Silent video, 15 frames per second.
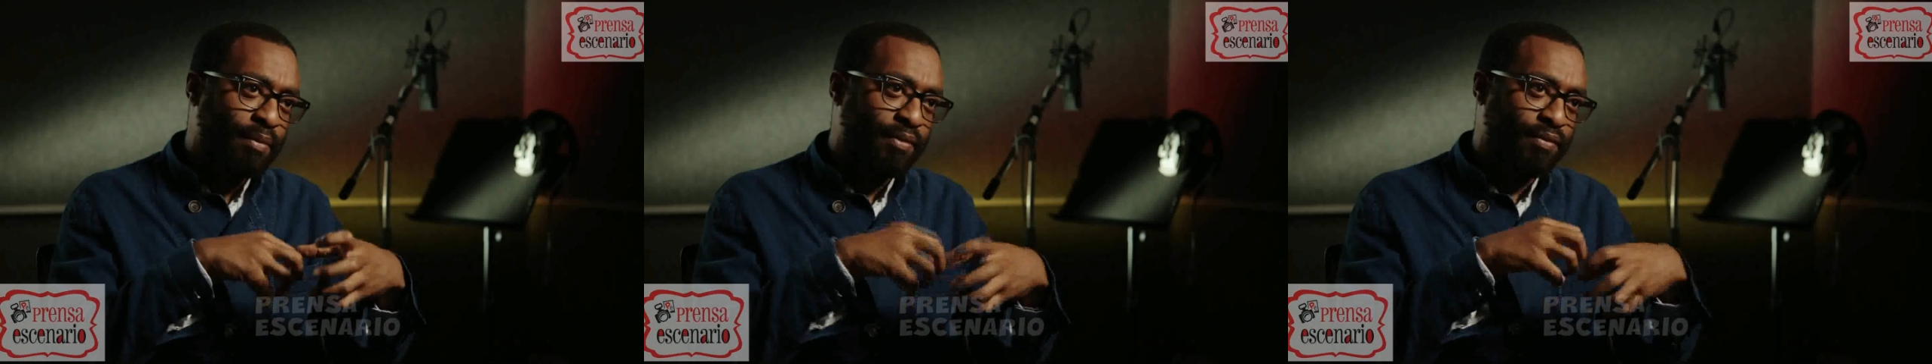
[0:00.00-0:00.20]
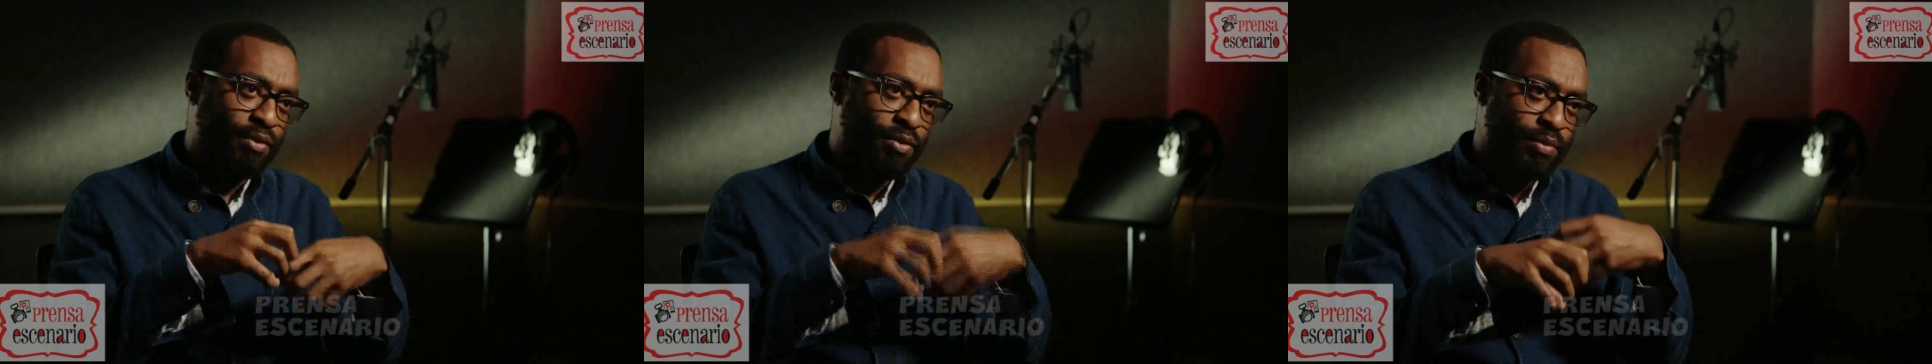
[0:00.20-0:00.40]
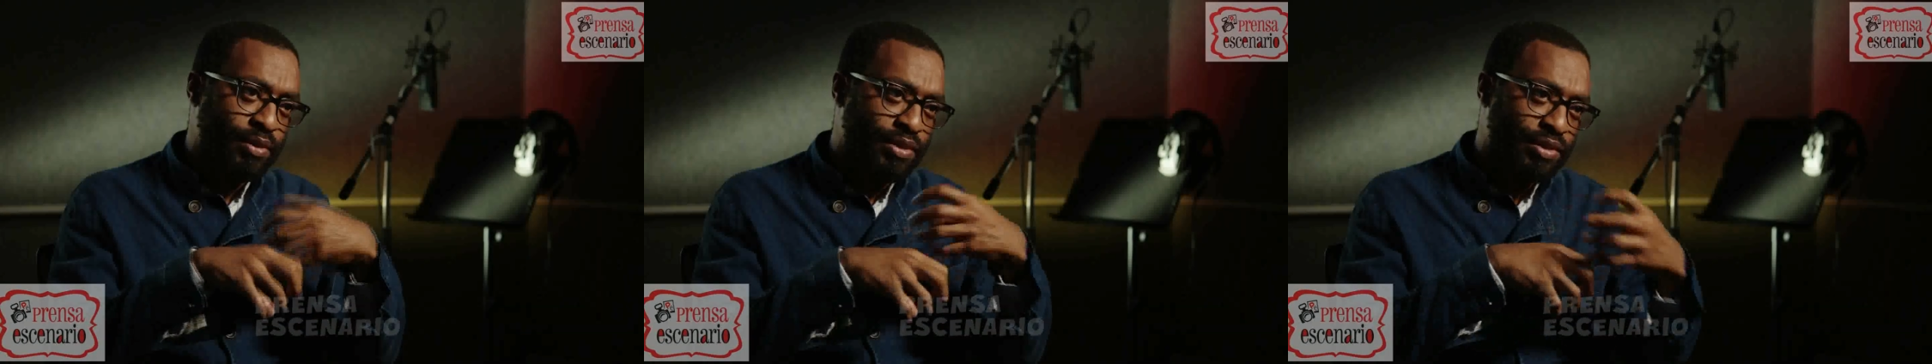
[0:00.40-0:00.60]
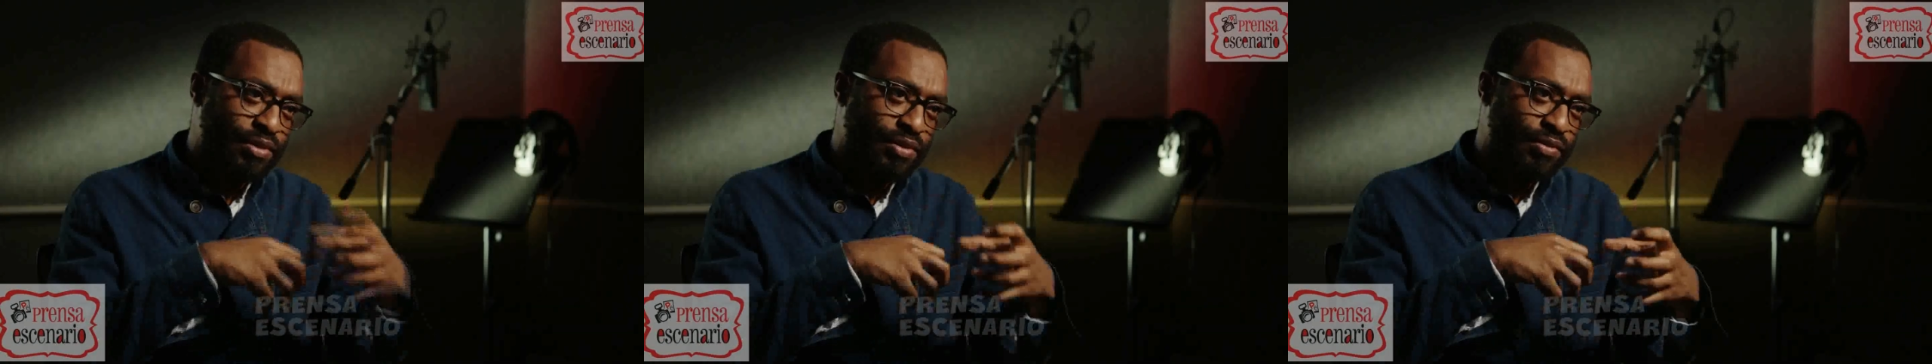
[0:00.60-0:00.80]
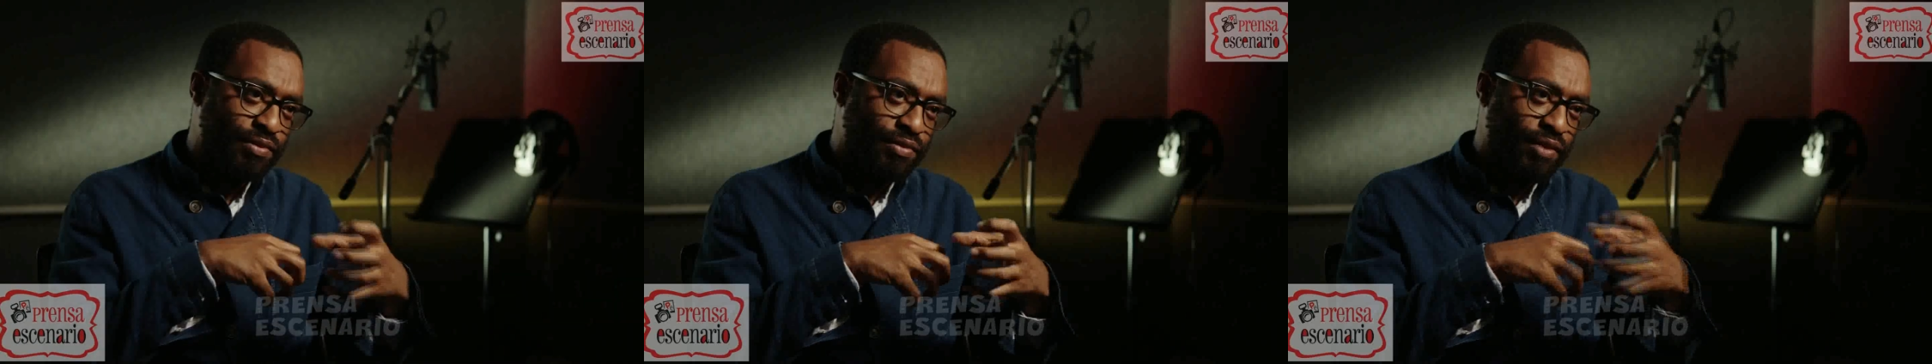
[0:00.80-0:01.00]
performance
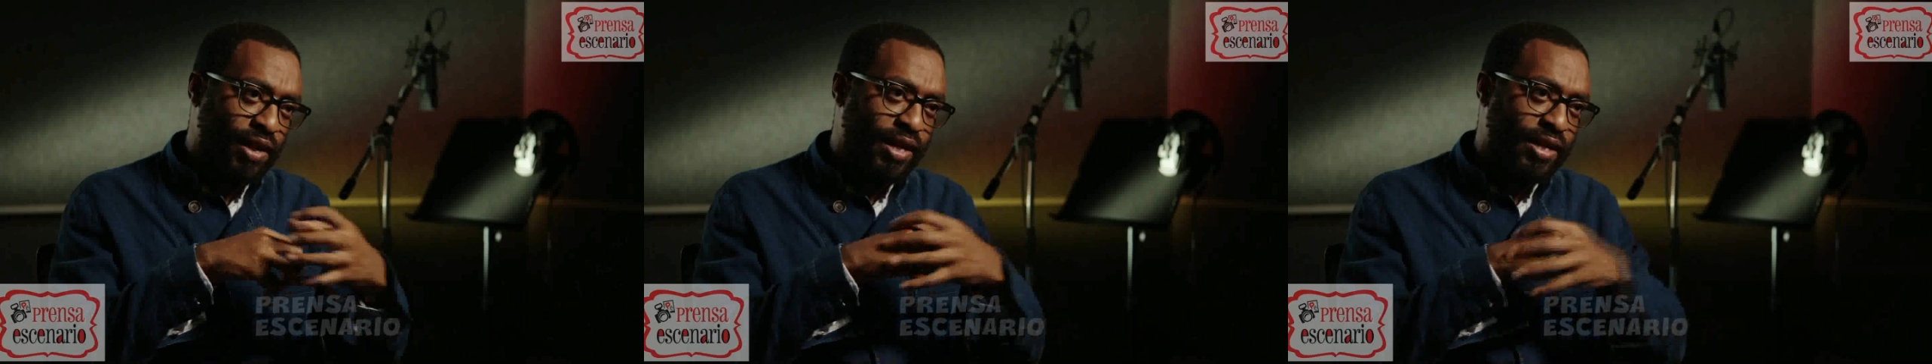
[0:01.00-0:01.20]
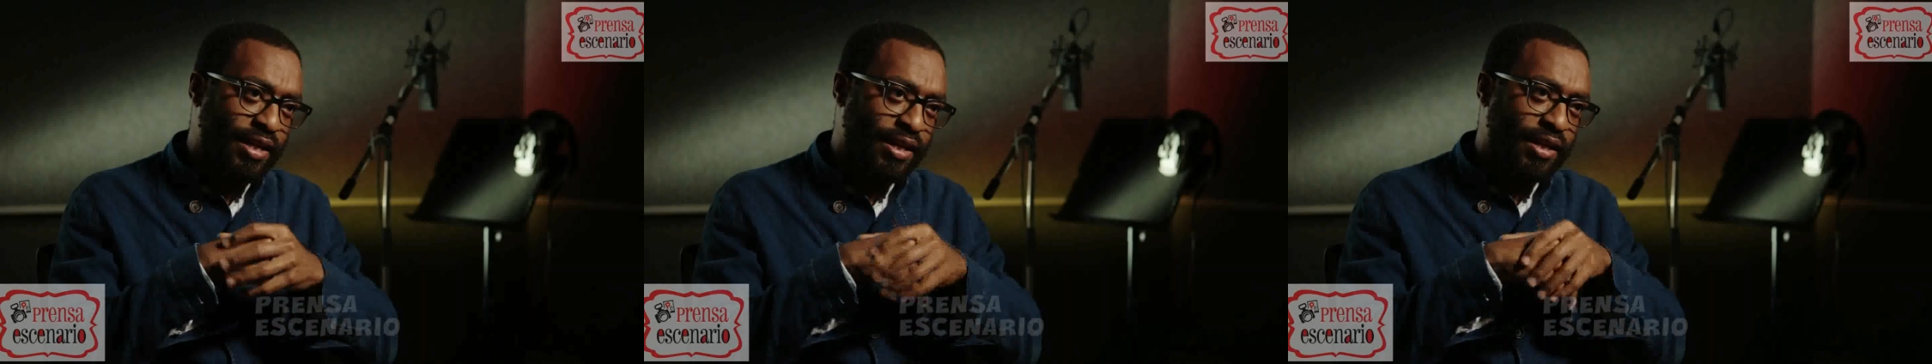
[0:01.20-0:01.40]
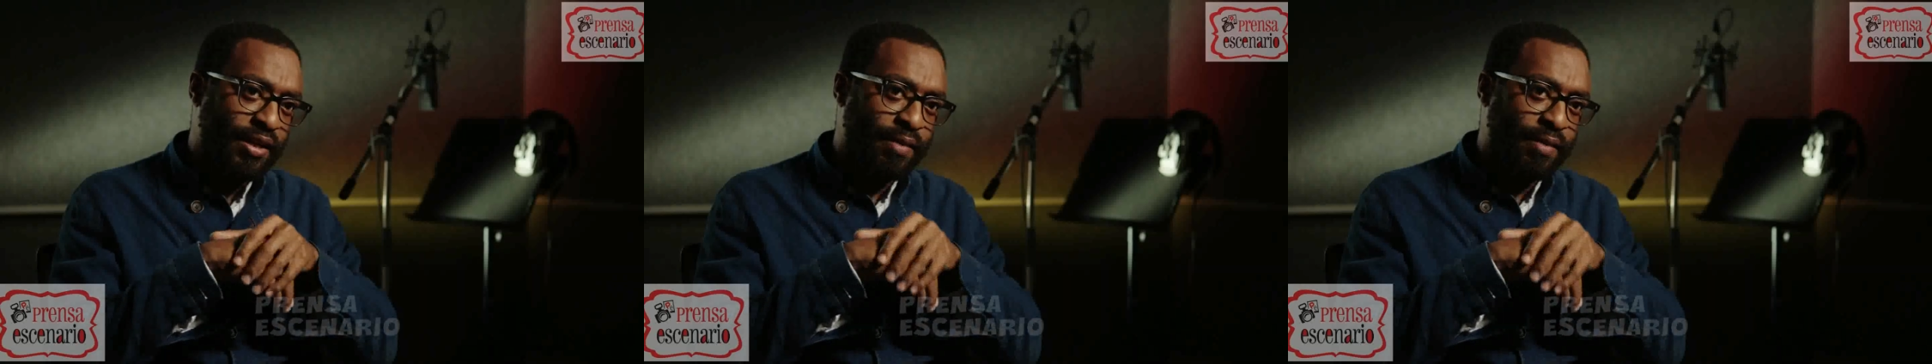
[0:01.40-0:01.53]
and find